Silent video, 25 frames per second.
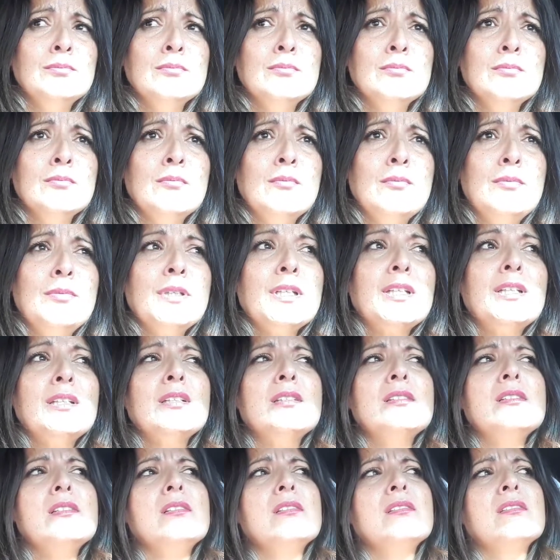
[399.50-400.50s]

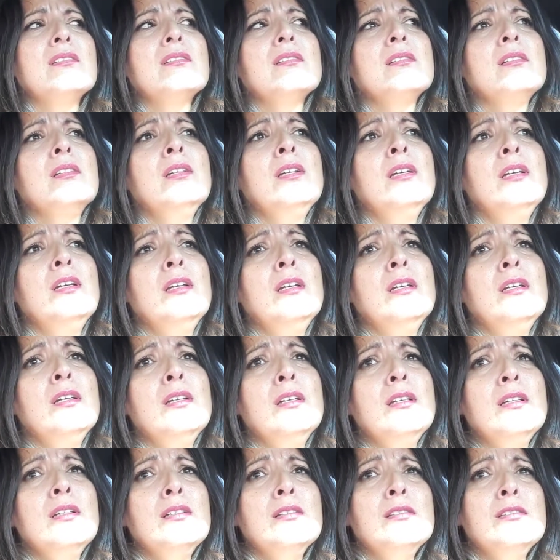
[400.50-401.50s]
Because
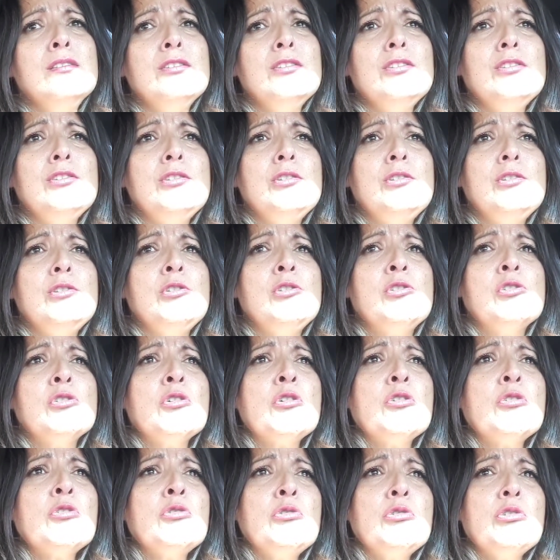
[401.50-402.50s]

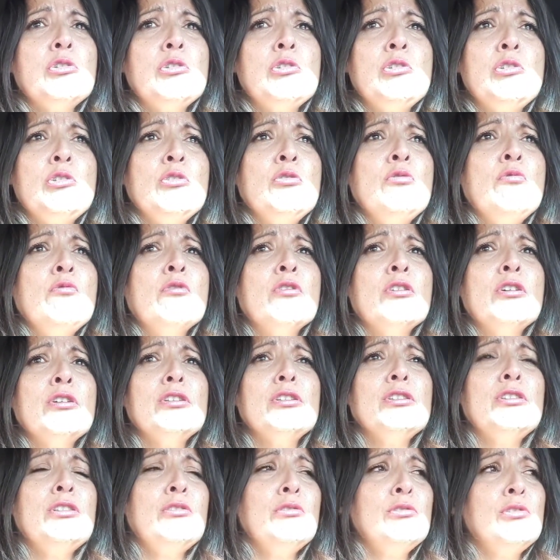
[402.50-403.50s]
you
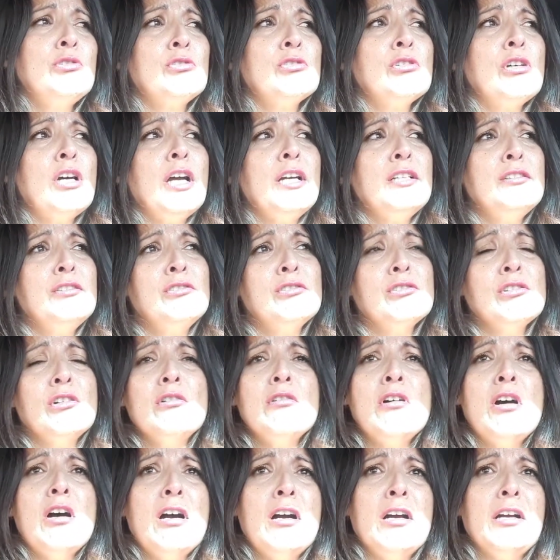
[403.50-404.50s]
tried so
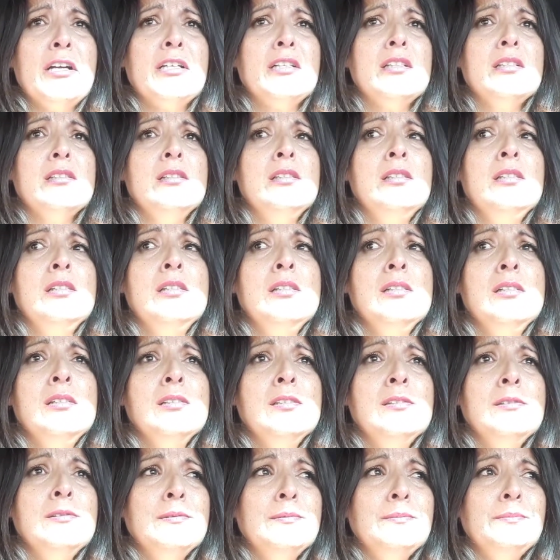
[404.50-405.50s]
hard
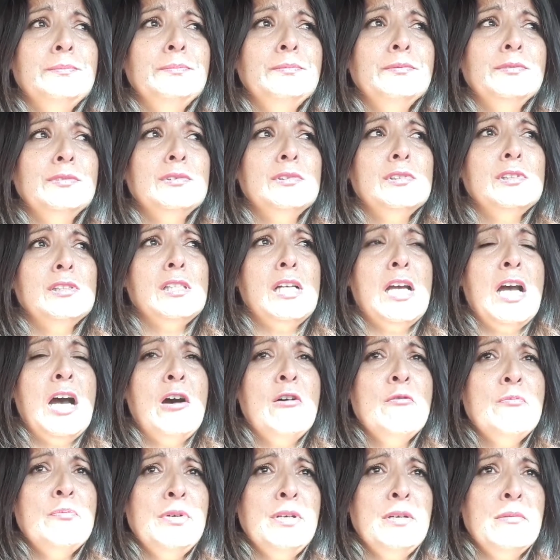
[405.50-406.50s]
to
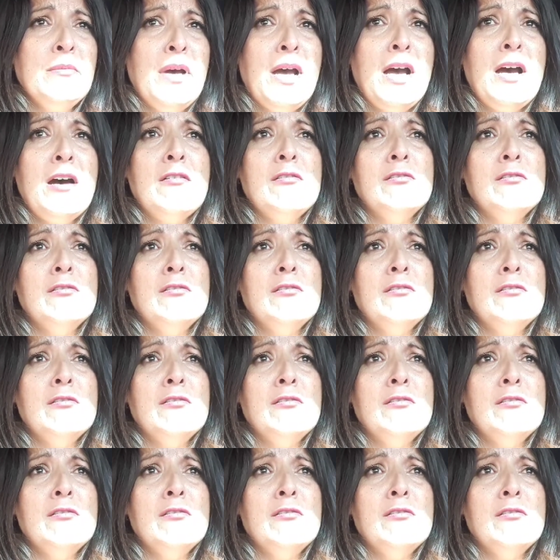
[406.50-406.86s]
help him out.